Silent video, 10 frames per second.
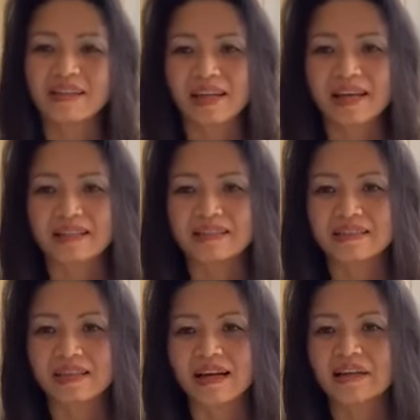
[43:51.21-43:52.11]
and is
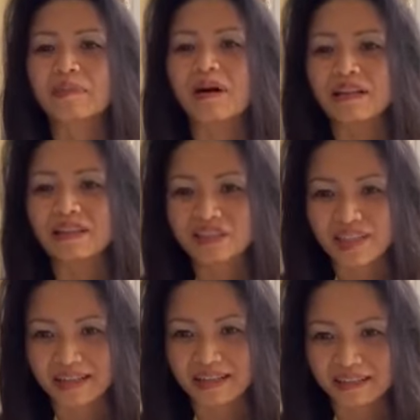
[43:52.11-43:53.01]

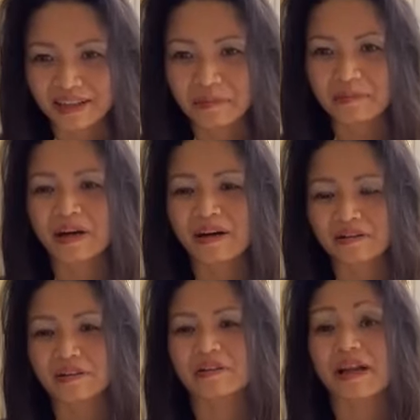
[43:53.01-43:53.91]
unapologetic about
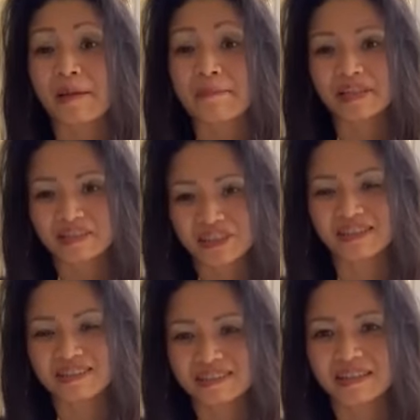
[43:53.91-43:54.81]
her
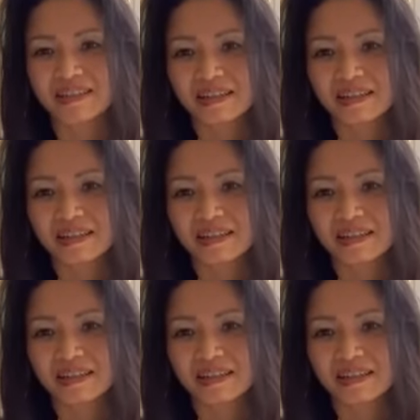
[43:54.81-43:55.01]
ambitions.